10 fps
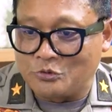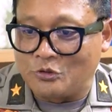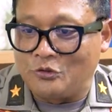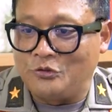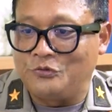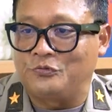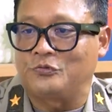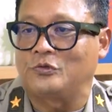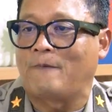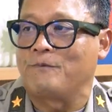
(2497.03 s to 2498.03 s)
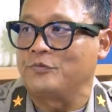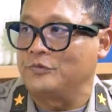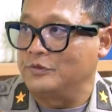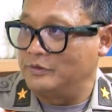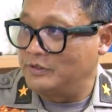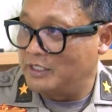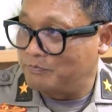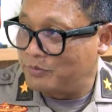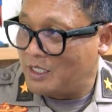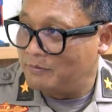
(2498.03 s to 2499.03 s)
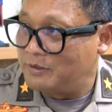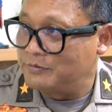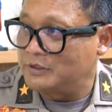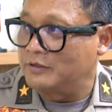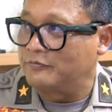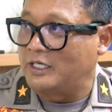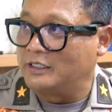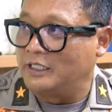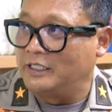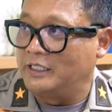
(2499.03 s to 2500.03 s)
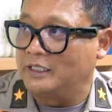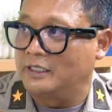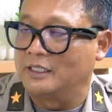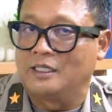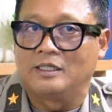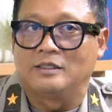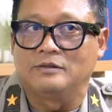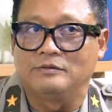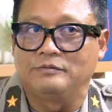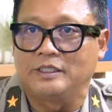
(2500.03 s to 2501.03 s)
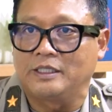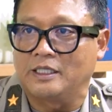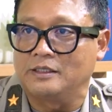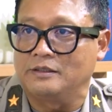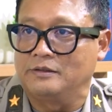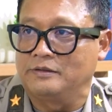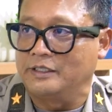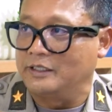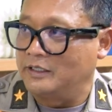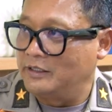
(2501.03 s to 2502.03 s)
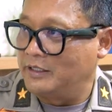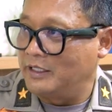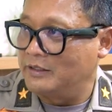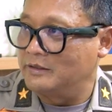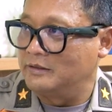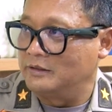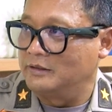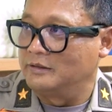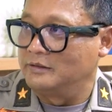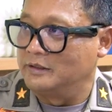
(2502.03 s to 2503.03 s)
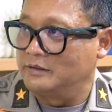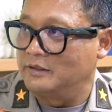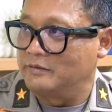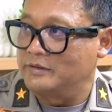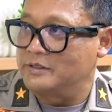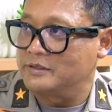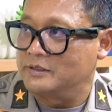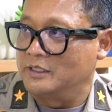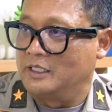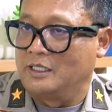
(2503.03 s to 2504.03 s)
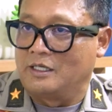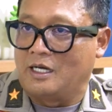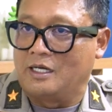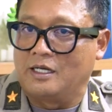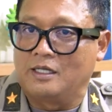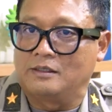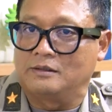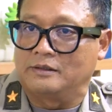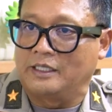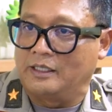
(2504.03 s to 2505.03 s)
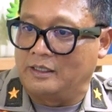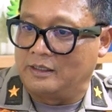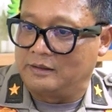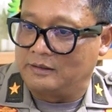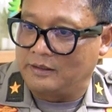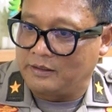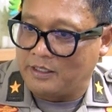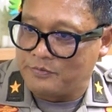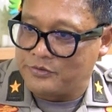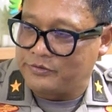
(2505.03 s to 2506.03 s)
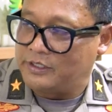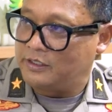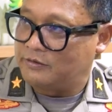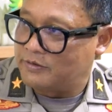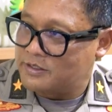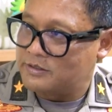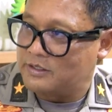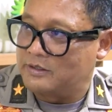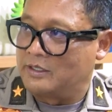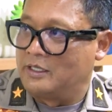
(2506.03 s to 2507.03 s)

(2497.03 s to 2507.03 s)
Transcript: solve that problems, and finally we can eradicate the terrorists and capturing, arrested